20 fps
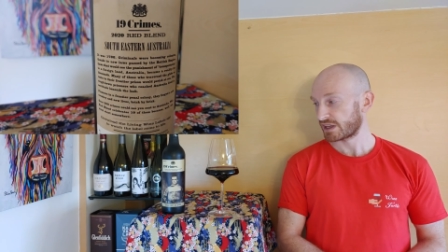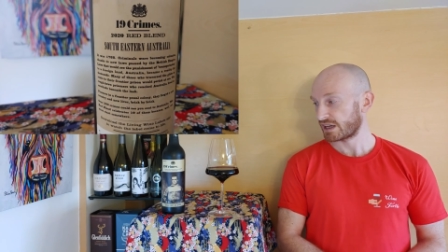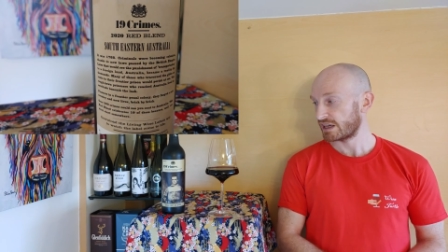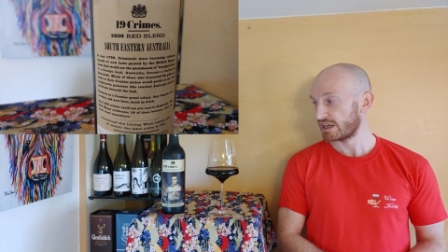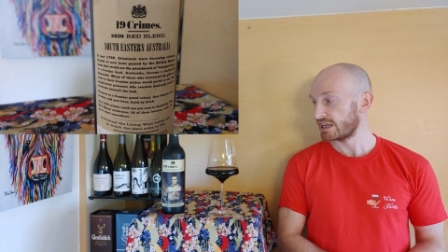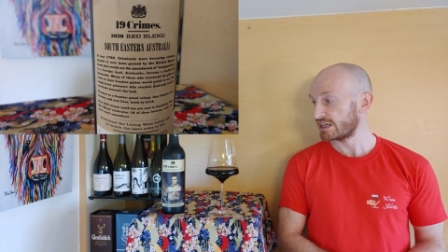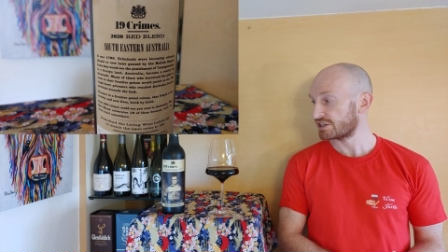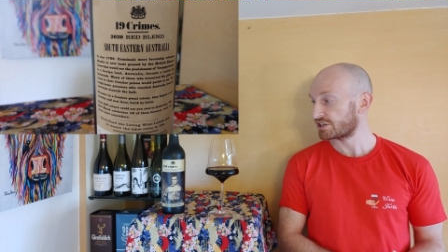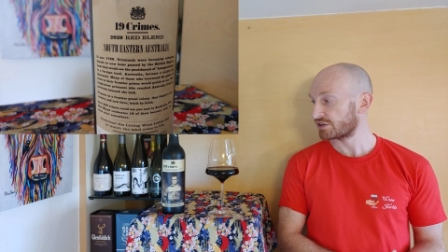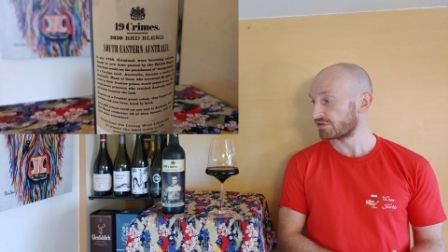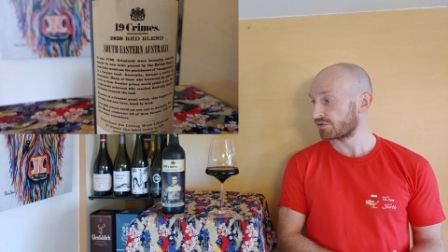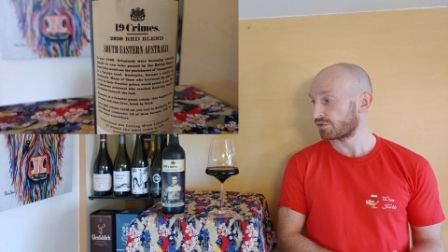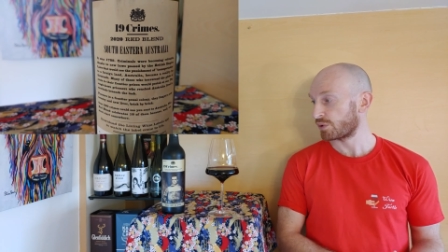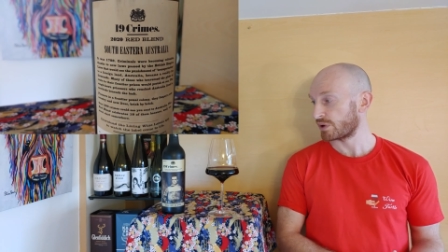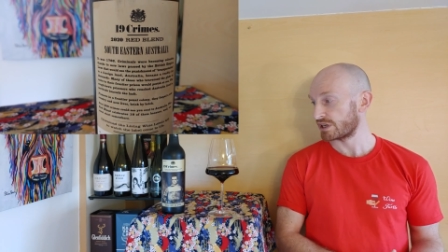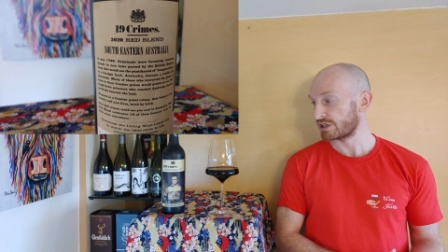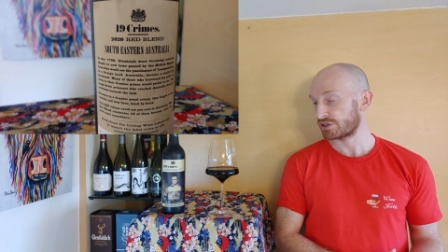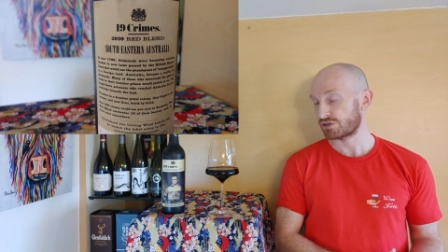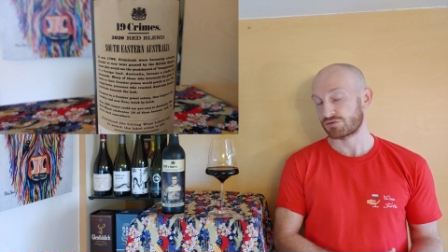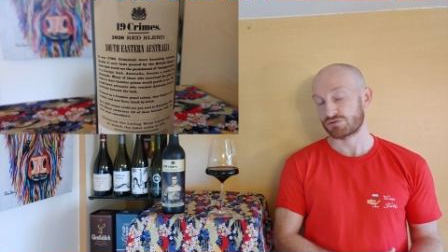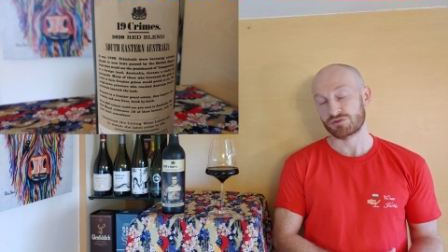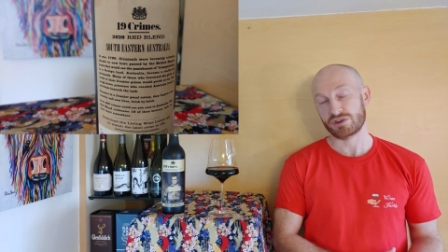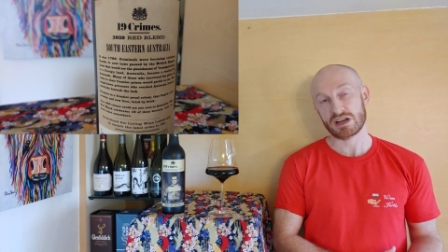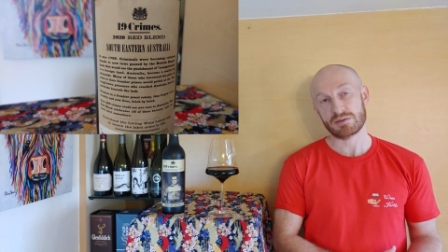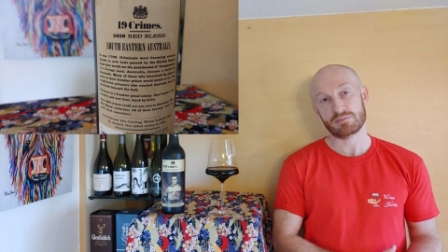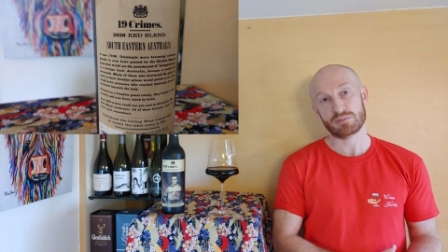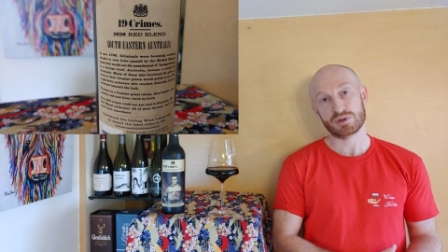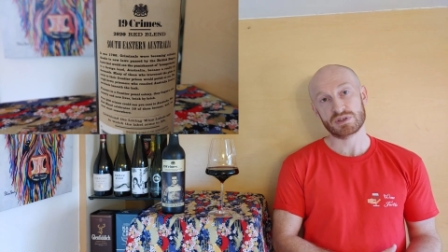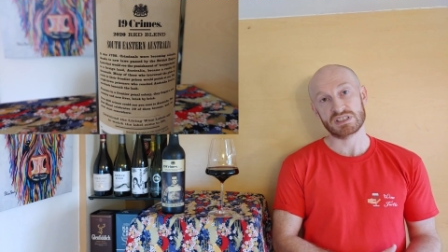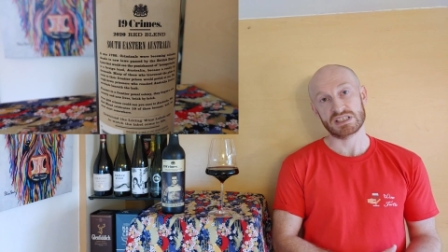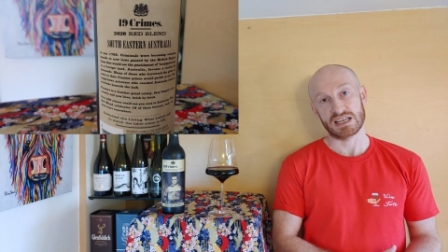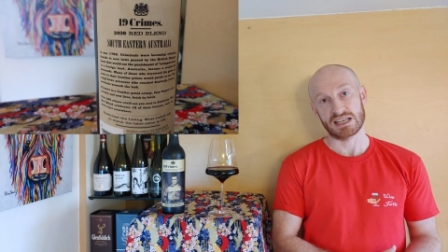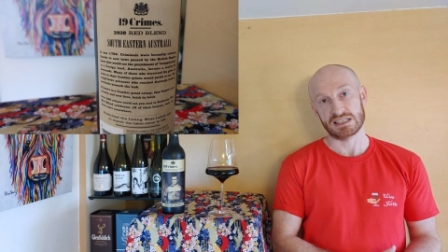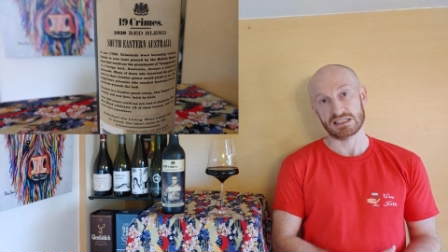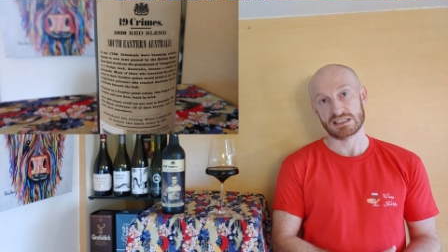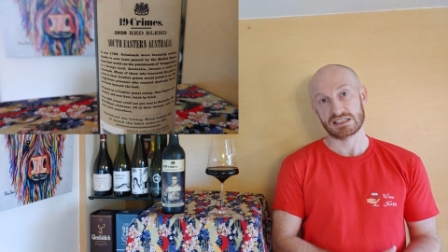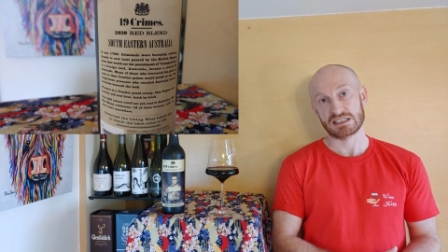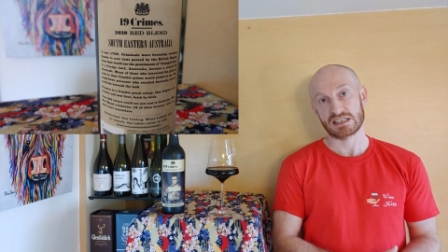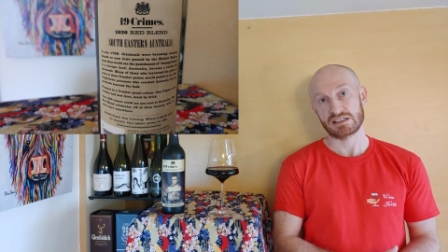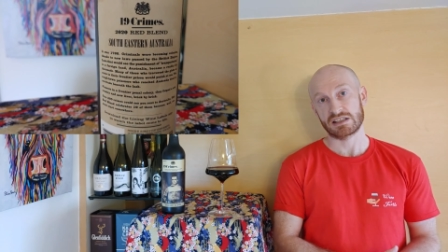each of which
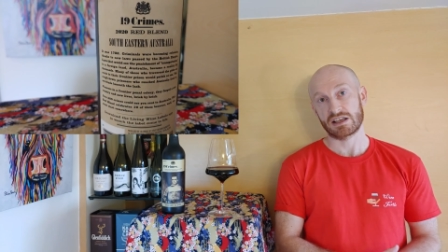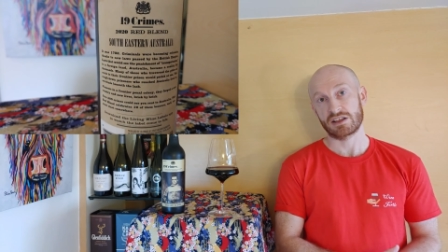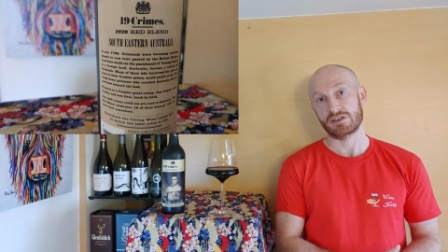represents